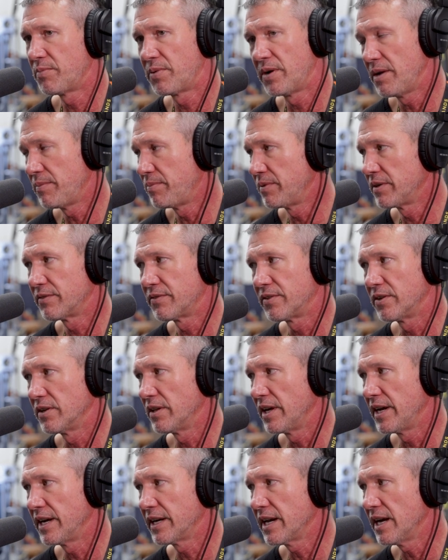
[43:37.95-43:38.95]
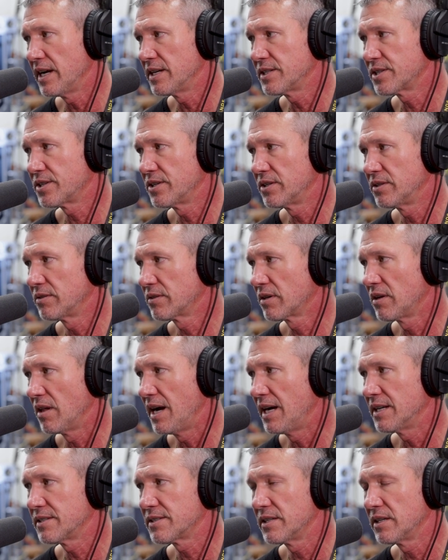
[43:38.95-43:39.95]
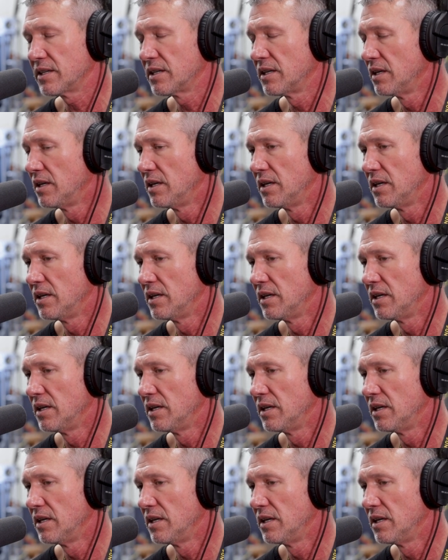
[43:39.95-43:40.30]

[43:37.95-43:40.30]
prepping for a Lancaster Classic.